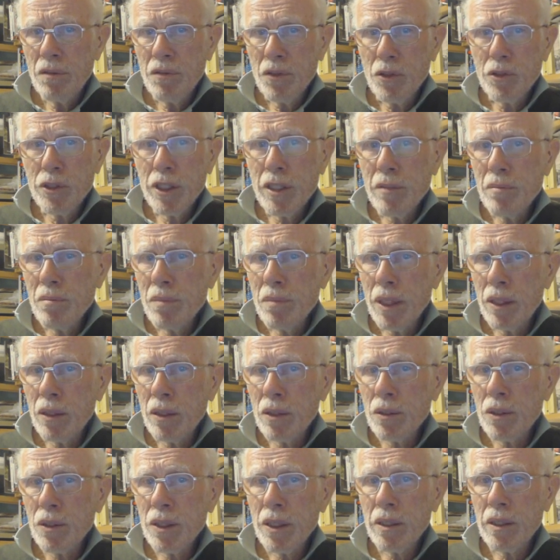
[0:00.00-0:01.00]
of the green
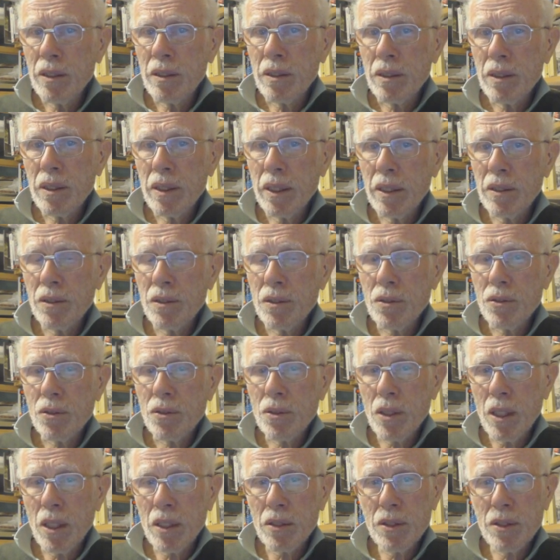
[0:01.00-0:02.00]
belt in Kent and
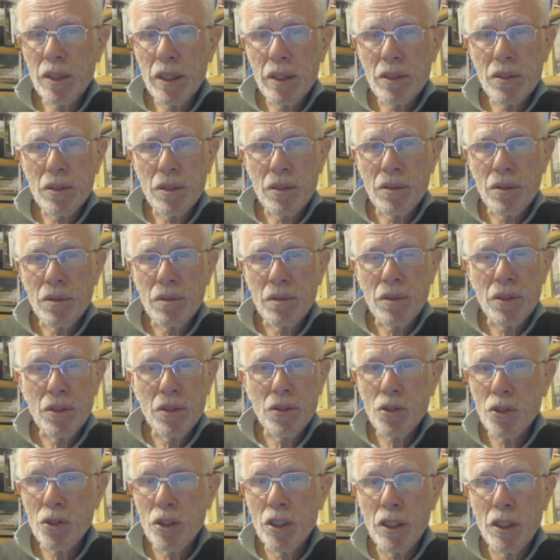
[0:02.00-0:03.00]
Sussex and
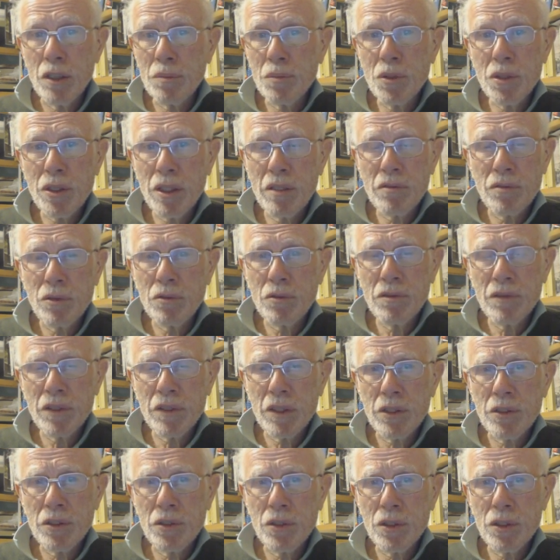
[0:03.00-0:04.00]
disturbs several
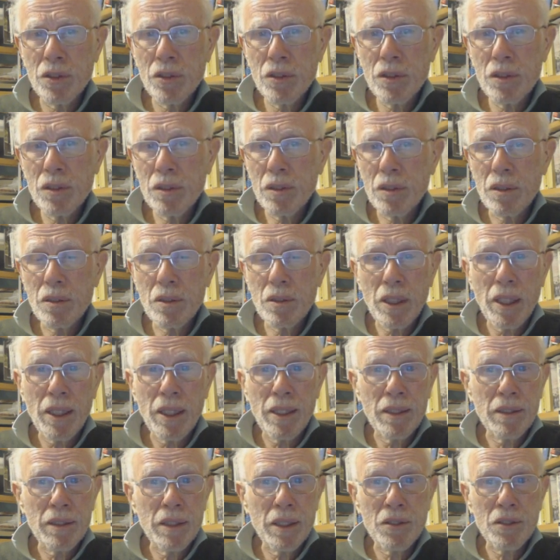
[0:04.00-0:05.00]
villages. The
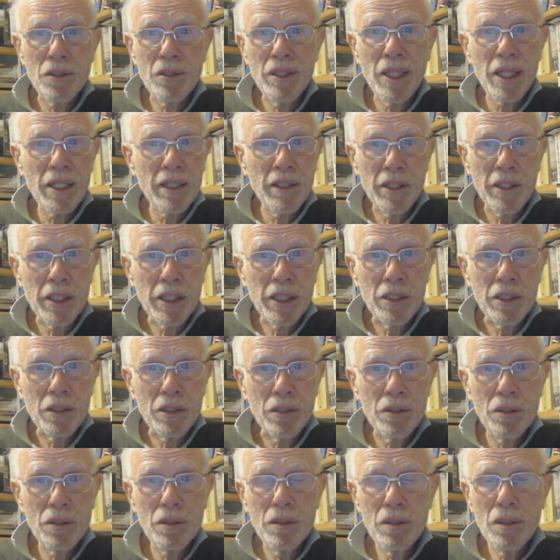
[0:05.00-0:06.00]
tunnel does none of
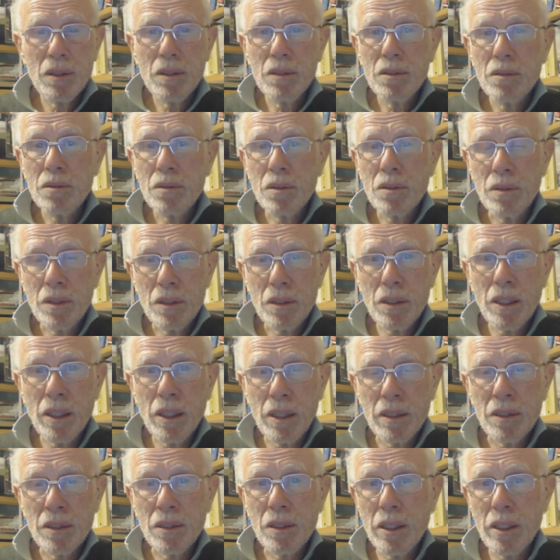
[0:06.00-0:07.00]
these, so the
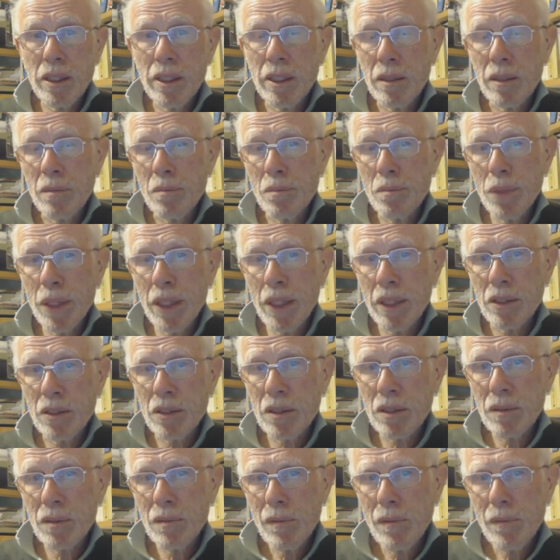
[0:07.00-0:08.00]
tunnel is clearly
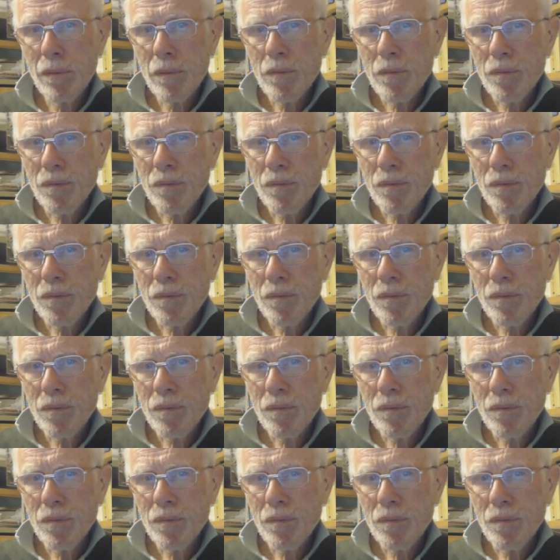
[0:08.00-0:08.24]
best.